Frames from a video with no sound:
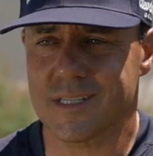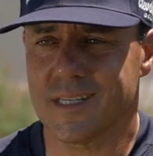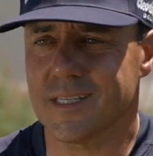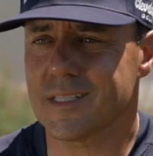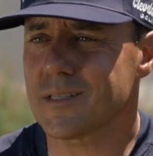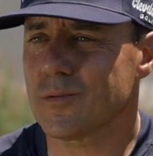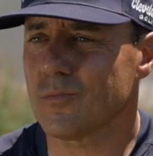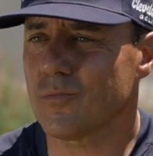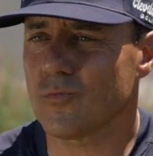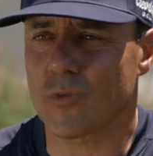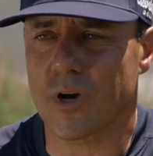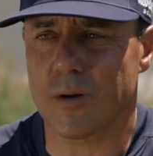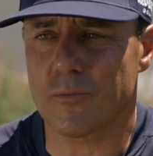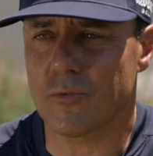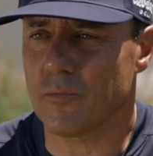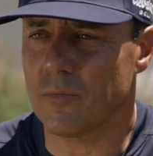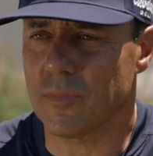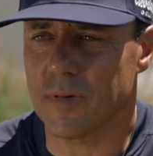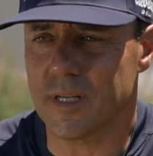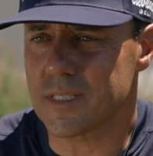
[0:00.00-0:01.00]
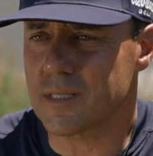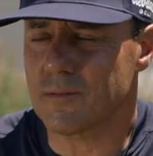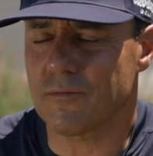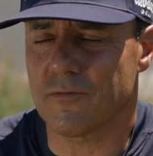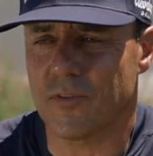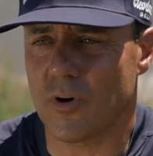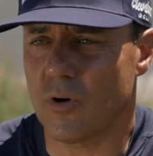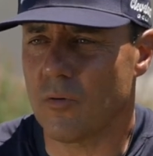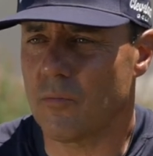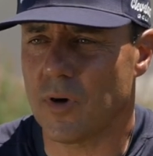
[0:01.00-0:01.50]
Hit some
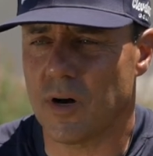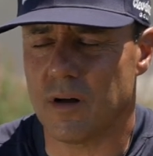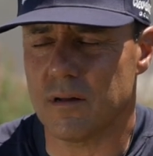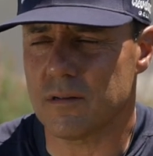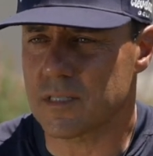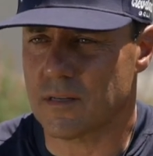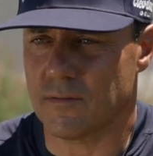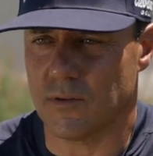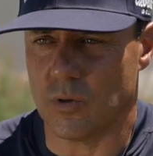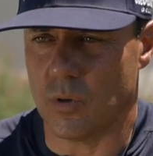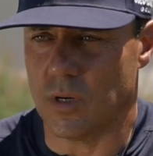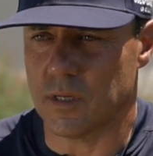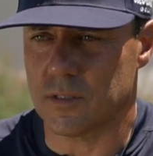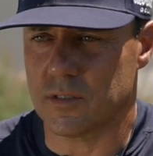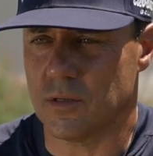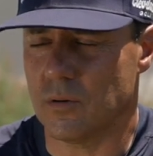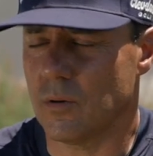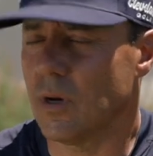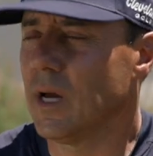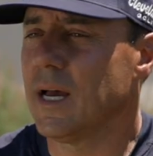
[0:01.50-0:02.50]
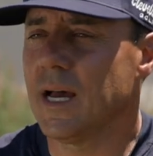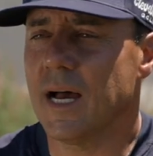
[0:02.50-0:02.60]
foam balls if you want to.